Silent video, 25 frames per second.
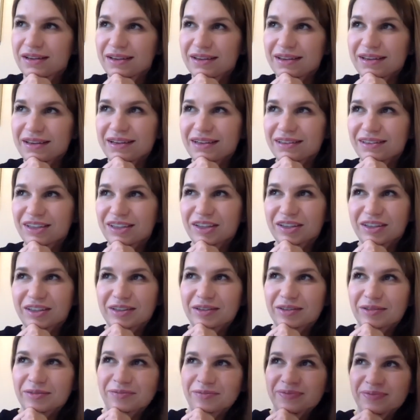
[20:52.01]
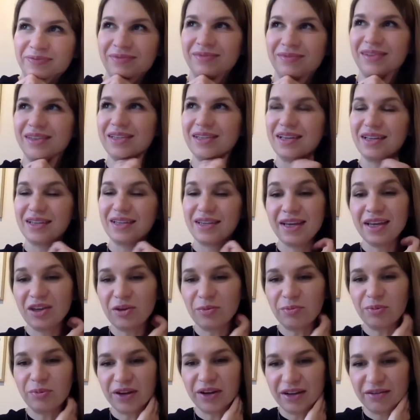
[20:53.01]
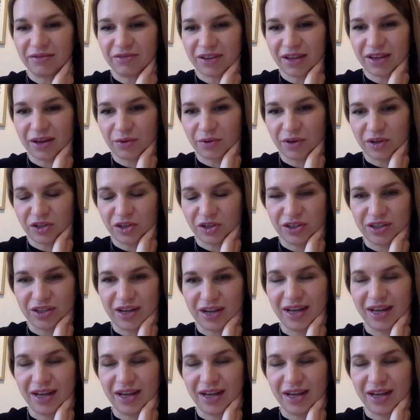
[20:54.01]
I don't know. Thank you, Brady, for that question.